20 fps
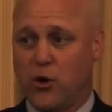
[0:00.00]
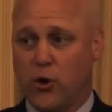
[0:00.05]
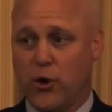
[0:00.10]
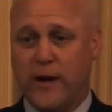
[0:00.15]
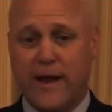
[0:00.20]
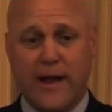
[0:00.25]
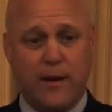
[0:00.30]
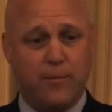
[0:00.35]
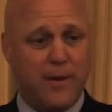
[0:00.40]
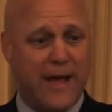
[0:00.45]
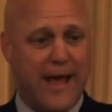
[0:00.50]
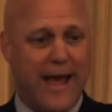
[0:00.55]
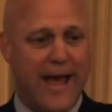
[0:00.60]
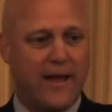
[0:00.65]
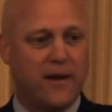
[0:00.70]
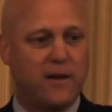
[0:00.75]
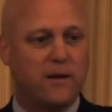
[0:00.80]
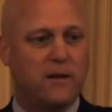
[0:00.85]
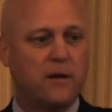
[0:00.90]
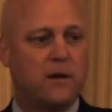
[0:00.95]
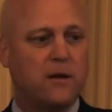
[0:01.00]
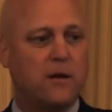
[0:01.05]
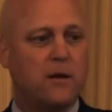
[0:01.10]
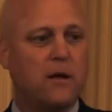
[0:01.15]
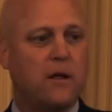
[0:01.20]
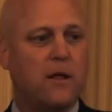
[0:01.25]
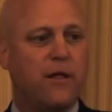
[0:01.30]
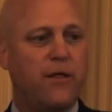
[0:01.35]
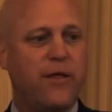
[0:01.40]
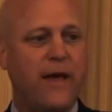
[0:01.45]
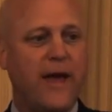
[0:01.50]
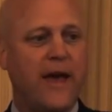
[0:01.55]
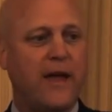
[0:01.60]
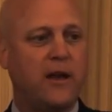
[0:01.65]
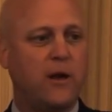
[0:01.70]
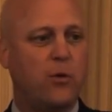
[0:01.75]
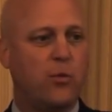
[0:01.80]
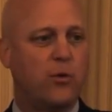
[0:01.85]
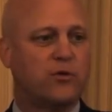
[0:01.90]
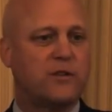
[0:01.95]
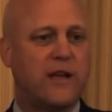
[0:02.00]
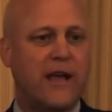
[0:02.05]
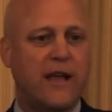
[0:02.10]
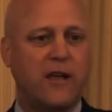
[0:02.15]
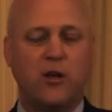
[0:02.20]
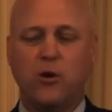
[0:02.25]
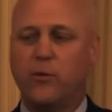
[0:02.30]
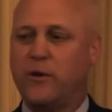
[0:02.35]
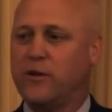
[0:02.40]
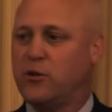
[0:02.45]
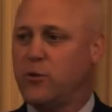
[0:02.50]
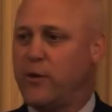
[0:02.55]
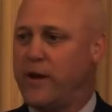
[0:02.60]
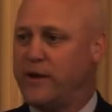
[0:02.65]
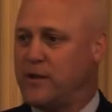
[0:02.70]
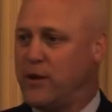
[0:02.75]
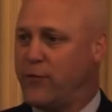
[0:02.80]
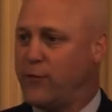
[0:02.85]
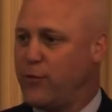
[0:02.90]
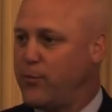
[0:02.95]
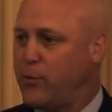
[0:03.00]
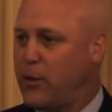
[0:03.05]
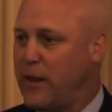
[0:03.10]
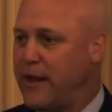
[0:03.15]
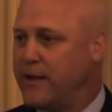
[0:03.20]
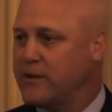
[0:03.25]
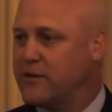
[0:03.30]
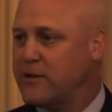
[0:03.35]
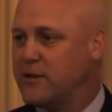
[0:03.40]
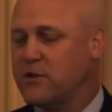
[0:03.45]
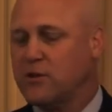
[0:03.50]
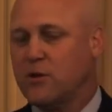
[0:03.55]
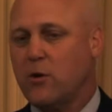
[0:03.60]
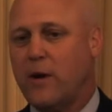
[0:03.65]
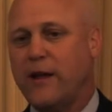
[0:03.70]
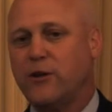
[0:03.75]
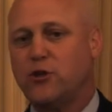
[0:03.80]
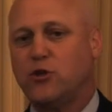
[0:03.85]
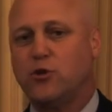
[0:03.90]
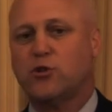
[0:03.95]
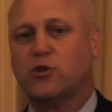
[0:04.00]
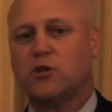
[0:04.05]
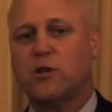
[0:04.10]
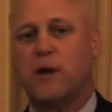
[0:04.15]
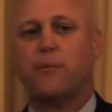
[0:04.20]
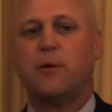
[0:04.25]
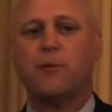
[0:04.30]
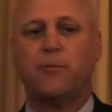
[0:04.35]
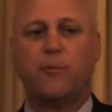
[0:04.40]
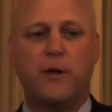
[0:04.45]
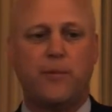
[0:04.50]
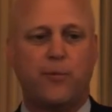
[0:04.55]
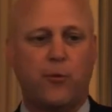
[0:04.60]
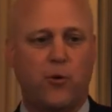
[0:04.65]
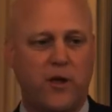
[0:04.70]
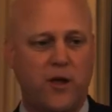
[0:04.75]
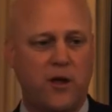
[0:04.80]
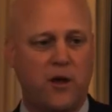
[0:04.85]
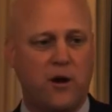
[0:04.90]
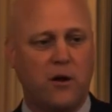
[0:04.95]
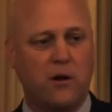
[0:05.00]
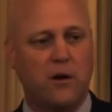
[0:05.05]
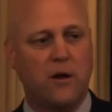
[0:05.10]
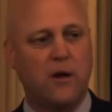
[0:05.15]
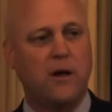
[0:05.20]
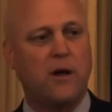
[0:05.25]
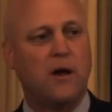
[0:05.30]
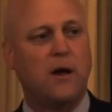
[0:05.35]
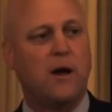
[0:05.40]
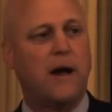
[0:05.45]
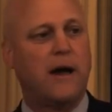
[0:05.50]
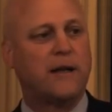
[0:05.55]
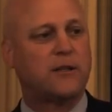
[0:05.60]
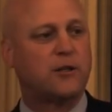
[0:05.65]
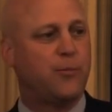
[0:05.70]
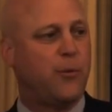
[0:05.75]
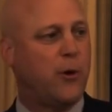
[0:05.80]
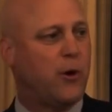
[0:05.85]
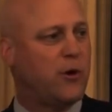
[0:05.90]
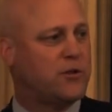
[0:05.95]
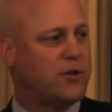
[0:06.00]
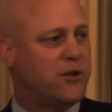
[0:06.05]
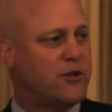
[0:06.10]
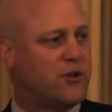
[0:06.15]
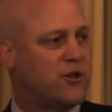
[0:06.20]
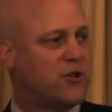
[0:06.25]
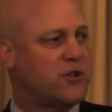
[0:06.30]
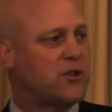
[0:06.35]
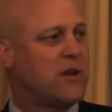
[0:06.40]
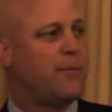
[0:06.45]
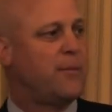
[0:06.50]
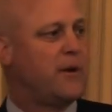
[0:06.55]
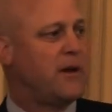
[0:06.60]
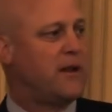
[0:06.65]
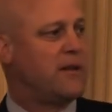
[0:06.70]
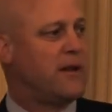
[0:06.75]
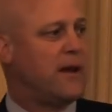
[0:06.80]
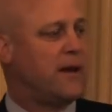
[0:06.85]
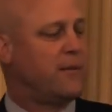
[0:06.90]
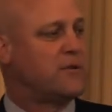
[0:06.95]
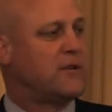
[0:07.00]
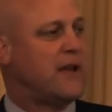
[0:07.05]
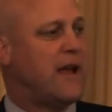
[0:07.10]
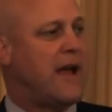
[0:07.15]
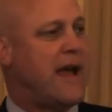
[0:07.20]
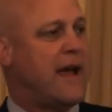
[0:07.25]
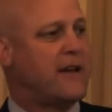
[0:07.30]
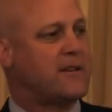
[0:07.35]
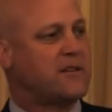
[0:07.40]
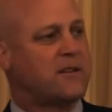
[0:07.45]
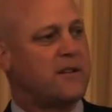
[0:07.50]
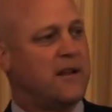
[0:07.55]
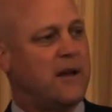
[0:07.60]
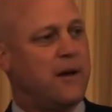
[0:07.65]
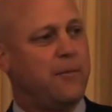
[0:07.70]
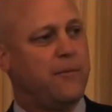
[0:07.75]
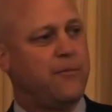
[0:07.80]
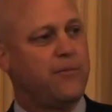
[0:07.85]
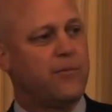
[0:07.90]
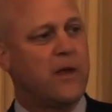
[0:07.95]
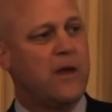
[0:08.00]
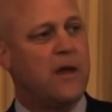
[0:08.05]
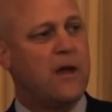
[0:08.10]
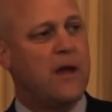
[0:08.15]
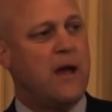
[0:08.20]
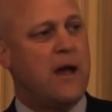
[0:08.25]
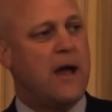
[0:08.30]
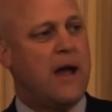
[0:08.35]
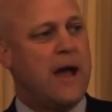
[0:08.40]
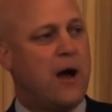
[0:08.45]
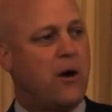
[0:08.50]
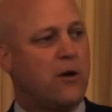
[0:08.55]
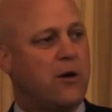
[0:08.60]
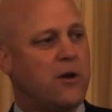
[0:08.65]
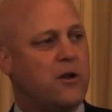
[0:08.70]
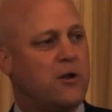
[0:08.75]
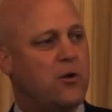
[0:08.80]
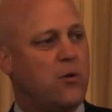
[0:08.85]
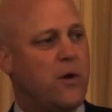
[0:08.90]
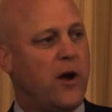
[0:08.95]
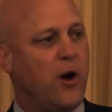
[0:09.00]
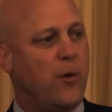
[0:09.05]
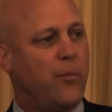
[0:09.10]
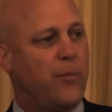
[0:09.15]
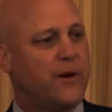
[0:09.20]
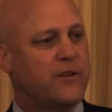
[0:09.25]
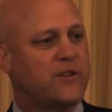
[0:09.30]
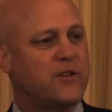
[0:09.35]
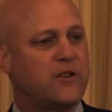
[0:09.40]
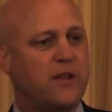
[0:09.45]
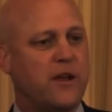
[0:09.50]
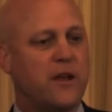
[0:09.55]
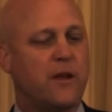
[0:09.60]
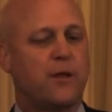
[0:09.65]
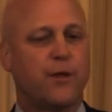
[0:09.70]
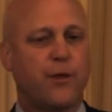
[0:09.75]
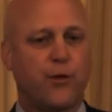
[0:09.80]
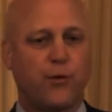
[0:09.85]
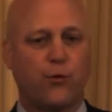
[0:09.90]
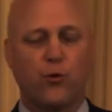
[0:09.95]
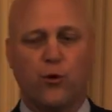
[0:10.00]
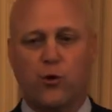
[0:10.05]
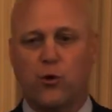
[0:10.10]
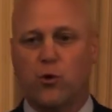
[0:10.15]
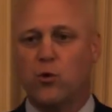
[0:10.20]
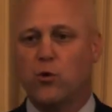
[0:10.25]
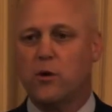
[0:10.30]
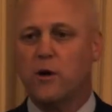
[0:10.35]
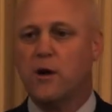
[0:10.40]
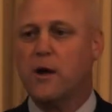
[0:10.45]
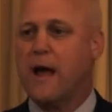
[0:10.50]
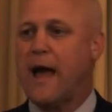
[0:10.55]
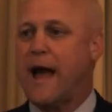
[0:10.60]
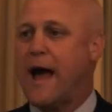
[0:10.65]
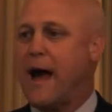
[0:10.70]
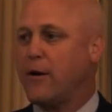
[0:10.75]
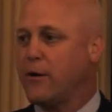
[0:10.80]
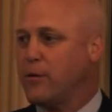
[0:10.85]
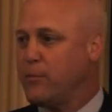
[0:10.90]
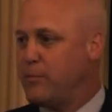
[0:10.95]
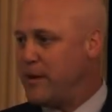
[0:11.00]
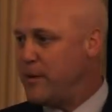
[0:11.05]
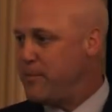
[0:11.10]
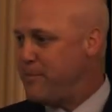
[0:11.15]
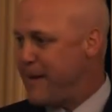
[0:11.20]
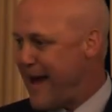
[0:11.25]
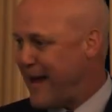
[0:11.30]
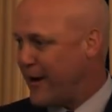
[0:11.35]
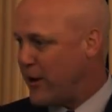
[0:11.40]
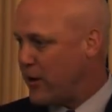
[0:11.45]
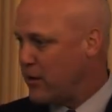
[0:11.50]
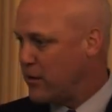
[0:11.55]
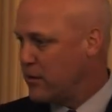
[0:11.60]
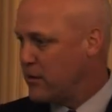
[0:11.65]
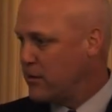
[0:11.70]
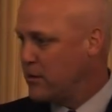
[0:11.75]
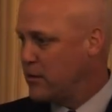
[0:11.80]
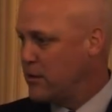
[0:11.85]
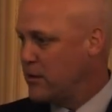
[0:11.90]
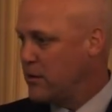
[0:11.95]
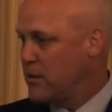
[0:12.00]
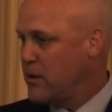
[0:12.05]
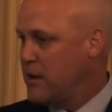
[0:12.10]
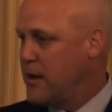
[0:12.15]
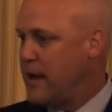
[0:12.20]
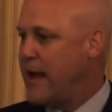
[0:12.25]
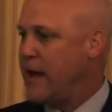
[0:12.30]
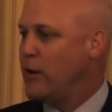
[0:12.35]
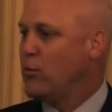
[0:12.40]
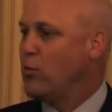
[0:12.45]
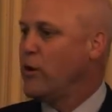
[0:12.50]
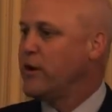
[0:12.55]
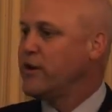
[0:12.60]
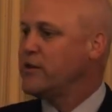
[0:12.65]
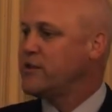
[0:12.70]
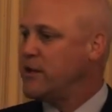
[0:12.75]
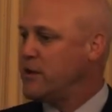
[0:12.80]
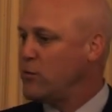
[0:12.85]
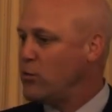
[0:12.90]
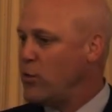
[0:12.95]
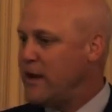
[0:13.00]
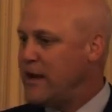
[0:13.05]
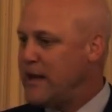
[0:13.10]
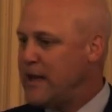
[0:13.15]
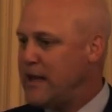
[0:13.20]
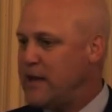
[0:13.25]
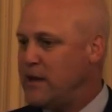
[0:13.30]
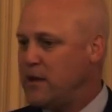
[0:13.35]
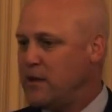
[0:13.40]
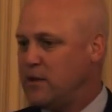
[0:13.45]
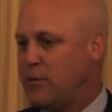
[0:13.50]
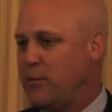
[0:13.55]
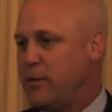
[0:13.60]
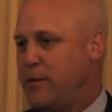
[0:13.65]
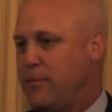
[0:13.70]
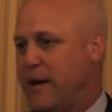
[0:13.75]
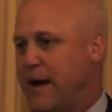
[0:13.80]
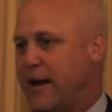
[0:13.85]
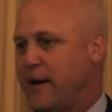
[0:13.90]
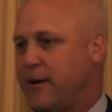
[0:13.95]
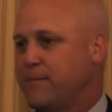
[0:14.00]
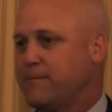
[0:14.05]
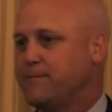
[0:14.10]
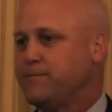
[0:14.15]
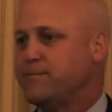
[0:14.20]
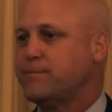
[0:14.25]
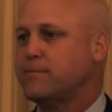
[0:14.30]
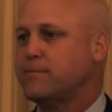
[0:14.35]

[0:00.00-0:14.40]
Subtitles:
Good and bad. Then it will take you into a different place. And so as you summon people here, I suppose that you're summoning them to ask them, how can you help us think through how to be better? And what is it we need to be better?